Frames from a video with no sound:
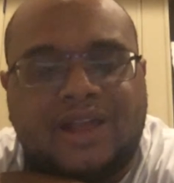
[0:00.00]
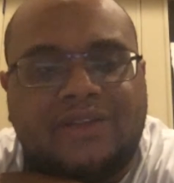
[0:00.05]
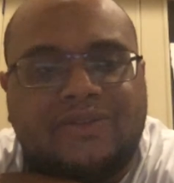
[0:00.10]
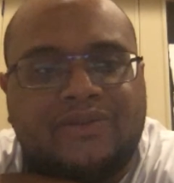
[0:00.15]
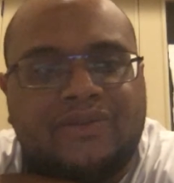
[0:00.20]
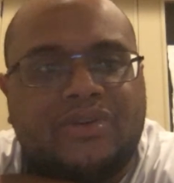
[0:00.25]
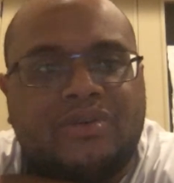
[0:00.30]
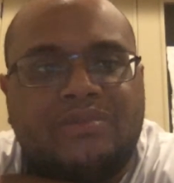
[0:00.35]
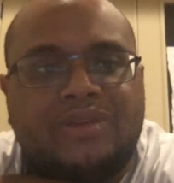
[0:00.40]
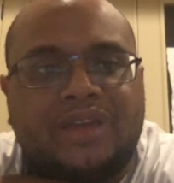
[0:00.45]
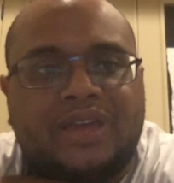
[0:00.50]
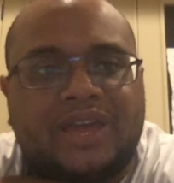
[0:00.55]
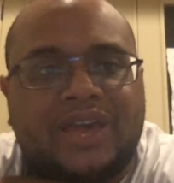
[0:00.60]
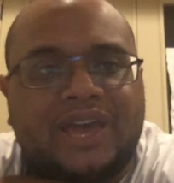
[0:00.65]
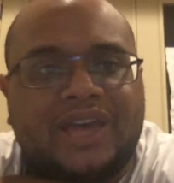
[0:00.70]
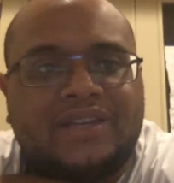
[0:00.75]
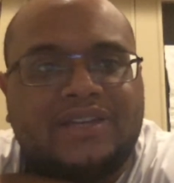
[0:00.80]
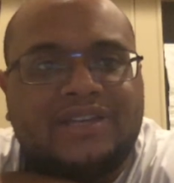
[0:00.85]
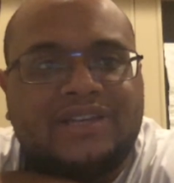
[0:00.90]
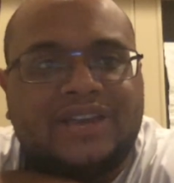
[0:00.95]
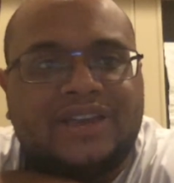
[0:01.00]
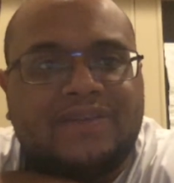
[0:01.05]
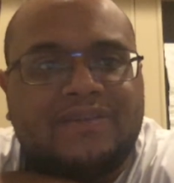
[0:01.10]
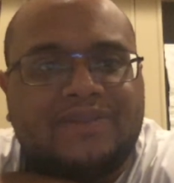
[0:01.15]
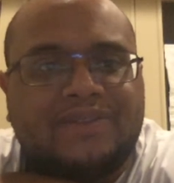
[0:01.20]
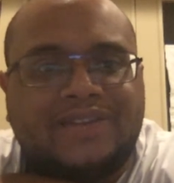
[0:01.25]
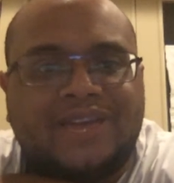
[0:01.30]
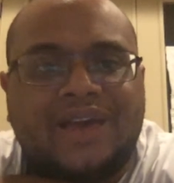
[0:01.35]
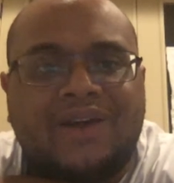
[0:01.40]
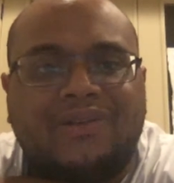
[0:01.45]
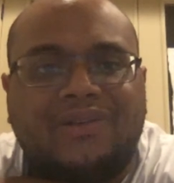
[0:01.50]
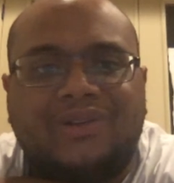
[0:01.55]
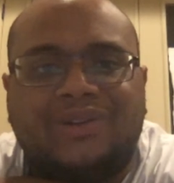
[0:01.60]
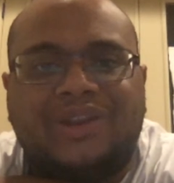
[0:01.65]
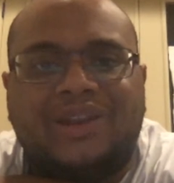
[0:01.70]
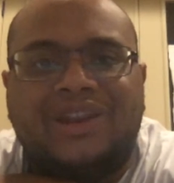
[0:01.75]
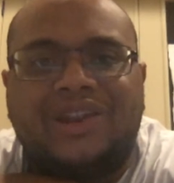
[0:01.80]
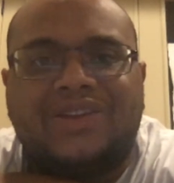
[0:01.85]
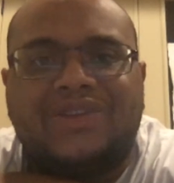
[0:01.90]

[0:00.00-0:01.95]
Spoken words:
that I threw them in gas chambers, hell no,